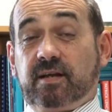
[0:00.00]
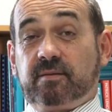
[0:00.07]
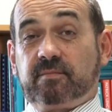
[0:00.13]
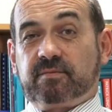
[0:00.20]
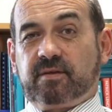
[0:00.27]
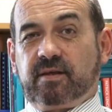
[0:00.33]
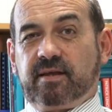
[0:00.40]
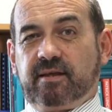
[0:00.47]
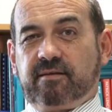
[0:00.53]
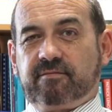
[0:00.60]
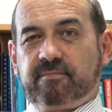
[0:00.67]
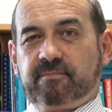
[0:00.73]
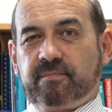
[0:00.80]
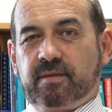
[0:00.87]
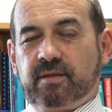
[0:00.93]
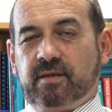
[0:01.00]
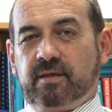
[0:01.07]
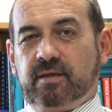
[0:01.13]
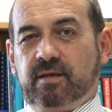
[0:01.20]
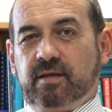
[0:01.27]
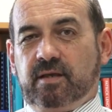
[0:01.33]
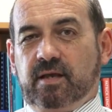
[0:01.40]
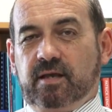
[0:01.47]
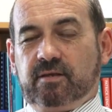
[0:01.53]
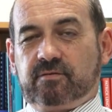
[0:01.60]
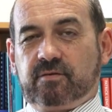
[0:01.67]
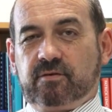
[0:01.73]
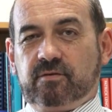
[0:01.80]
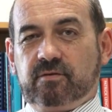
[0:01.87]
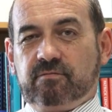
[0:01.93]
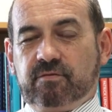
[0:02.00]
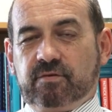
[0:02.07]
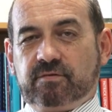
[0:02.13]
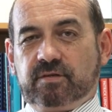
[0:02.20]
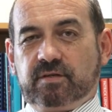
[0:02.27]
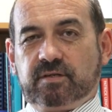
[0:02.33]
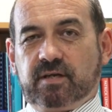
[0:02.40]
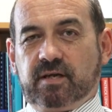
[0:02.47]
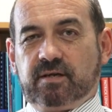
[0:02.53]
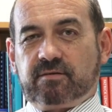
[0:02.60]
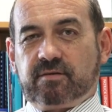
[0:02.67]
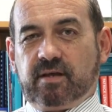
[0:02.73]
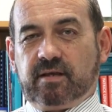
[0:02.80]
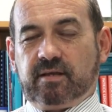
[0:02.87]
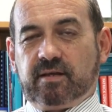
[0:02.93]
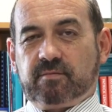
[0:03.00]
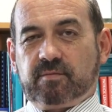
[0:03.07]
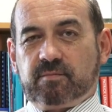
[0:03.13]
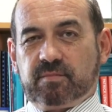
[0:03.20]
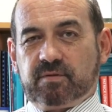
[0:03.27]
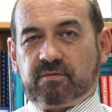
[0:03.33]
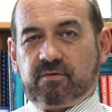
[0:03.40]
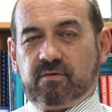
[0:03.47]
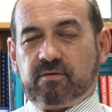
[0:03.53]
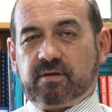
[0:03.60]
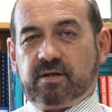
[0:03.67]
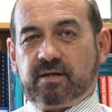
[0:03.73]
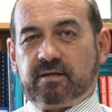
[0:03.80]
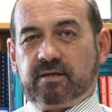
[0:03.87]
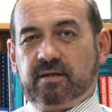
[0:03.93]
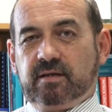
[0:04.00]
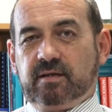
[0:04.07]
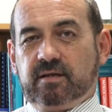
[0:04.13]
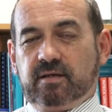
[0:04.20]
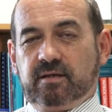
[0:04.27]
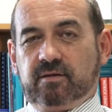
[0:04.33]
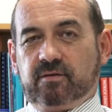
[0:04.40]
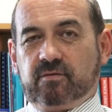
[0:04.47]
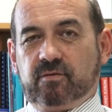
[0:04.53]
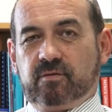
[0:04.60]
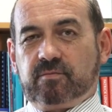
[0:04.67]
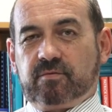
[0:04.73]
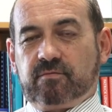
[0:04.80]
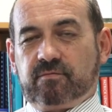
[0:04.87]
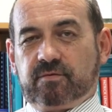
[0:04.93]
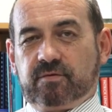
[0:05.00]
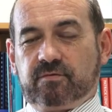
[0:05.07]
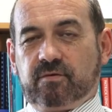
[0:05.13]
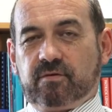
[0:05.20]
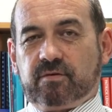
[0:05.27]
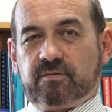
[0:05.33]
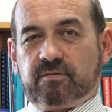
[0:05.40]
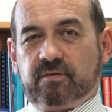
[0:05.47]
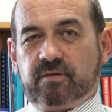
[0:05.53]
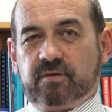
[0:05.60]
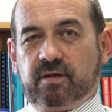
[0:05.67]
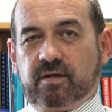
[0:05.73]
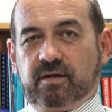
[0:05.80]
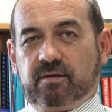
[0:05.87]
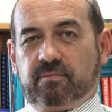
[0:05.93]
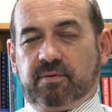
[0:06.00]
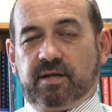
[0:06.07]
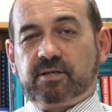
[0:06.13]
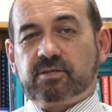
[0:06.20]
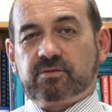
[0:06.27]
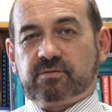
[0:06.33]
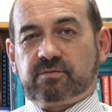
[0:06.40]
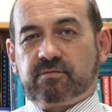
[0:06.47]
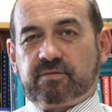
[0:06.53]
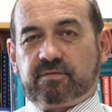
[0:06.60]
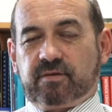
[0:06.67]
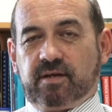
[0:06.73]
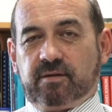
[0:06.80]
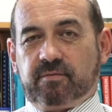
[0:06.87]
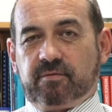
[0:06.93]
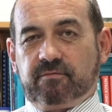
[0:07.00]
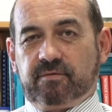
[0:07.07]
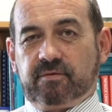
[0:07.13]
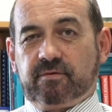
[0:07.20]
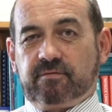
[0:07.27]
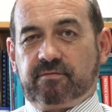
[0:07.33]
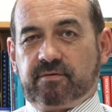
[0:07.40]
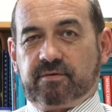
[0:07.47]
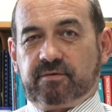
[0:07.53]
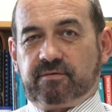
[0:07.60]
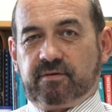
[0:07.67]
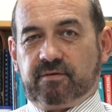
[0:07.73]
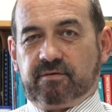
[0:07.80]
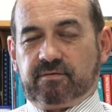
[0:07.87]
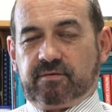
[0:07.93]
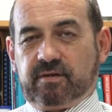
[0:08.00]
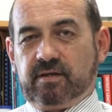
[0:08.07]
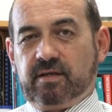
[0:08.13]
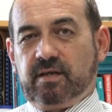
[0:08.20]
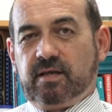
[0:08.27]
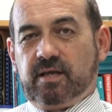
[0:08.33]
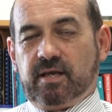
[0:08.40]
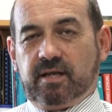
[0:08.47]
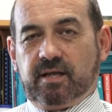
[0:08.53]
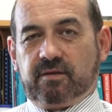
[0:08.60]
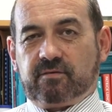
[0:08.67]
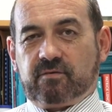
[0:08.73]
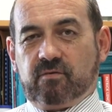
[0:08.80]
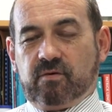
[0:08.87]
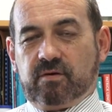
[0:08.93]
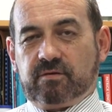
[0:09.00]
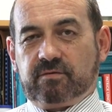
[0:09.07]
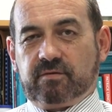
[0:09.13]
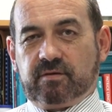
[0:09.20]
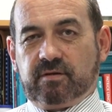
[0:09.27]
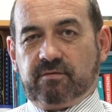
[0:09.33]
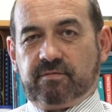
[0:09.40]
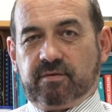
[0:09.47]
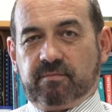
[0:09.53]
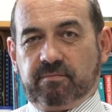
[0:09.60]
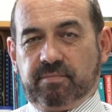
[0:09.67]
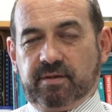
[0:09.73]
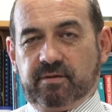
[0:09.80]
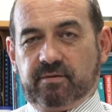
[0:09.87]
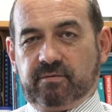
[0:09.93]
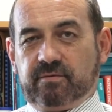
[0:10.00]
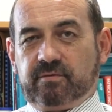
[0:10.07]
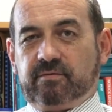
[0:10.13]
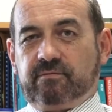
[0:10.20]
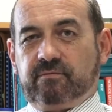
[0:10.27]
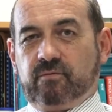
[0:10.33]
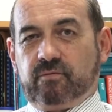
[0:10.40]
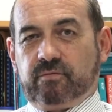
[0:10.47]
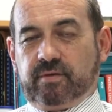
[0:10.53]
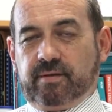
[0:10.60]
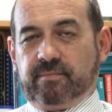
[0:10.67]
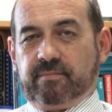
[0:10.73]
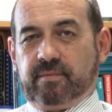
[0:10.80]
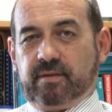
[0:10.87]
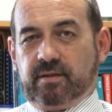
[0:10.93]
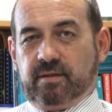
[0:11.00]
claims they have. And so the university takes academic misconduct in terms of dishonesty and plagiarism, for example, very, very seriously and has quite significant penalties for that.